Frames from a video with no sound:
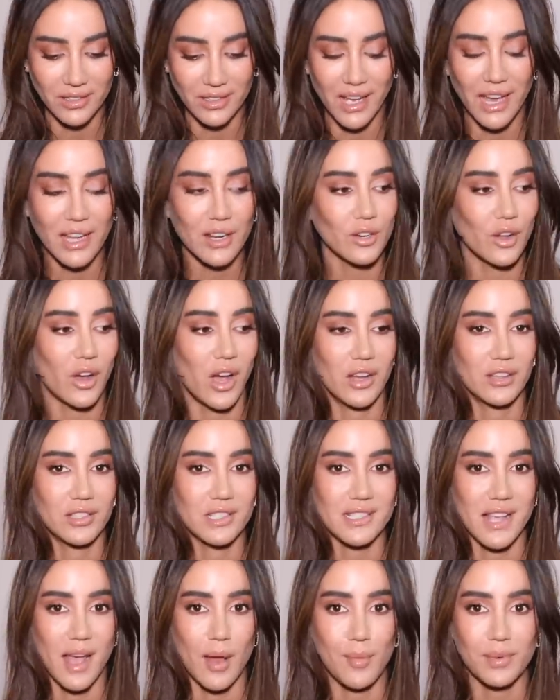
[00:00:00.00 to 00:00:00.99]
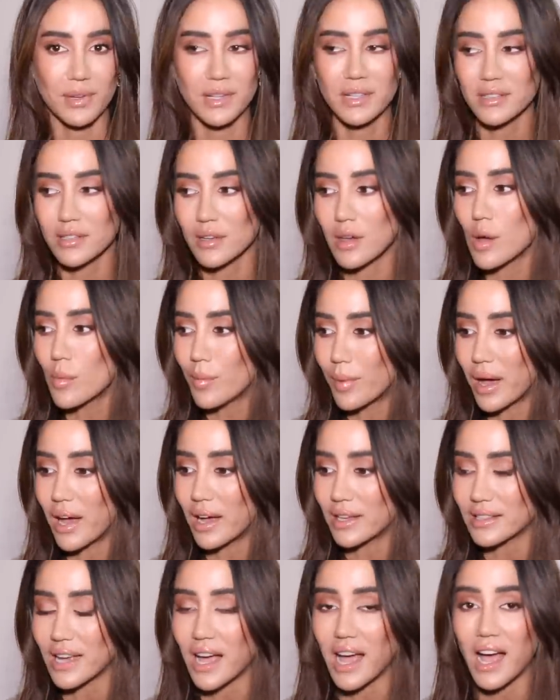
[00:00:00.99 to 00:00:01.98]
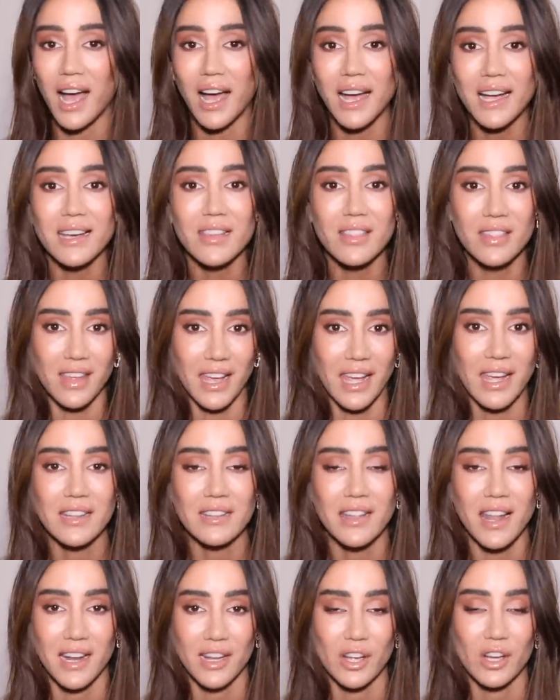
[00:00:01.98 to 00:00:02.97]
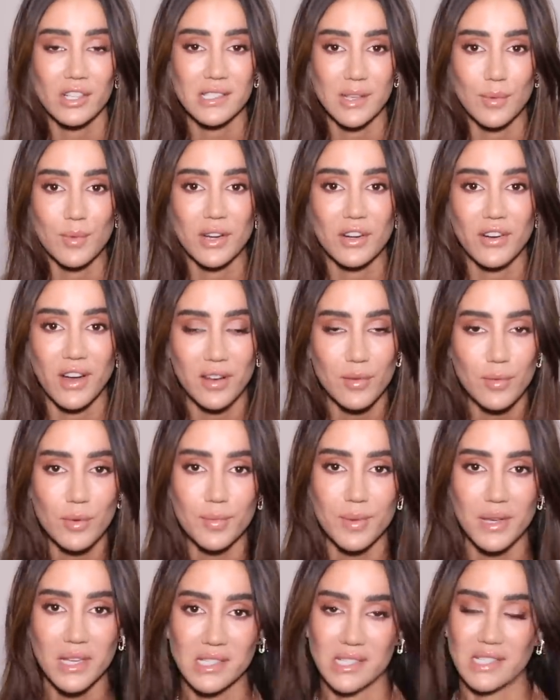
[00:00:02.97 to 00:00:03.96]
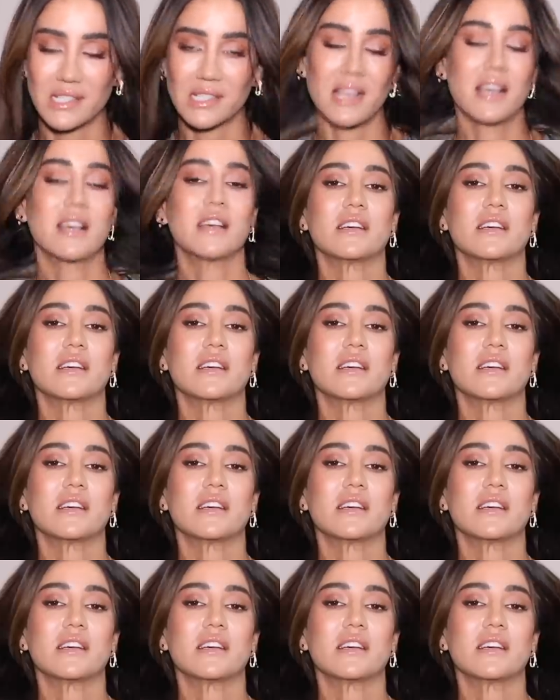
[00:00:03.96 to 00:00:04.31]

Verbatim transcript: I don't know how this happened, but I think that I got some incredible pieces,